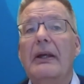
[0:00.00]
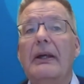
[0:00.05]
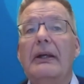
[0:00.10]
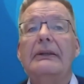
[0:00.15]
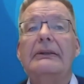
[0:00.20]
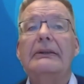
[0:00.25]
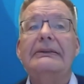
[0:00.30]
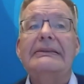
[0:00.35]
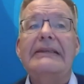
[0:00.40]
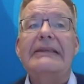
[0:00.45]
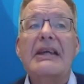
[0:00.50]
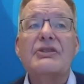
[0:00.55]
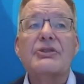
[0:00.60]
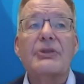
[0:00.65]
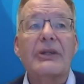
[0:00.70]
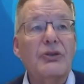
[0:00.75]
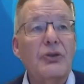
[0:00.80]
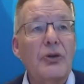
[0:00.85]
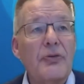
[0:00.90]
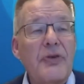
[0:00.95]

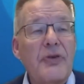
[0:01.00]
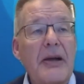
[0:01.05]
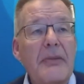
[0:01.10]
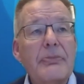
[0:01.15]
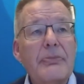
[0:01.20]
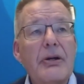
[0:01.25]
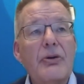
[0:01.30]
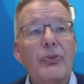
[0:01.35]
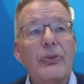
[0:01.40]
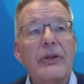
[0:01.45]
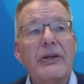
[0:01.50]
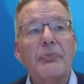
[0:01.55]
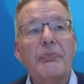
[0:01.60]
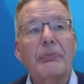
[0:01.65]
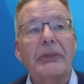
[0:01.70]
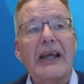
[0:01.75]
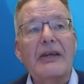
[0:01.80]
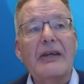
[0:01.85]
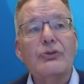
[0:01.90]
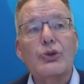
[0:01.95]
Later in November, we
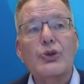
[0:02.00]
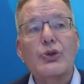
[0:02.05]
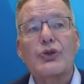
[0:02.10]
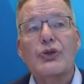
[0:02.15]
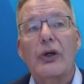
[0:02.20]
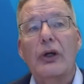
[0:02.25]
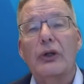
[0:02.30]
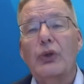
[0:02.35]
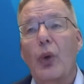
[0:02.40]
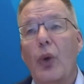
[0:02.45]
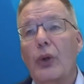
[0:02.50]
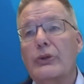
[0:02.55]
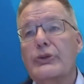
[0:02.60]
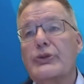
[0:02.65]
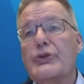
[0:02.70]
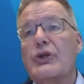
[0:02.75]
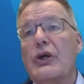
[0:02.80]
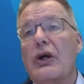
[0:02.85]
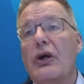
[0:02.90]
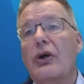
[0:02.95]
plan to start
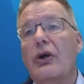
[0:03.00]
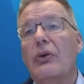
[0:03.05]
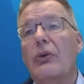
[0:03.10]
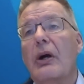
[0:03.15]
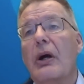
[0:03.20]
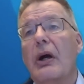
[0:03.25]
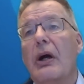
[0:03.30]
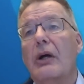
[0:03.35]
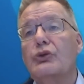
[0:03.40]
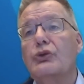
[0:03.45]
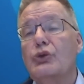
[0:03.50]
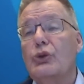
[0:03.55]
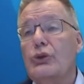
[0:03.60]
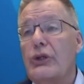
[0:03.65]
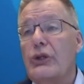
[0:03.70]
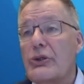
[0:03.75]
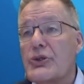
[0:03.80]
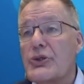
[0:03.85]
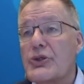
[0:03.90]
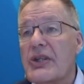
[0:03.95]
also a
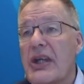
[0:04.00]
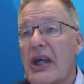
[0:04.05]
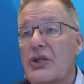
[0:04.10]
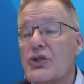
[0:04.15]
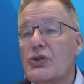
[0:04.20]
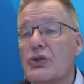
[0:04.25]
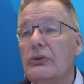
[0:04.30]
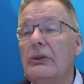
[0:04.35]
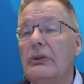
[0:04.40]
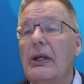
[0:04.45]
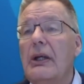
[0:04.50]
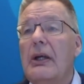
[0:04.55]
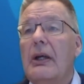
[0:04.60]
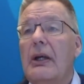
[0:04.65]
two-dose schedule.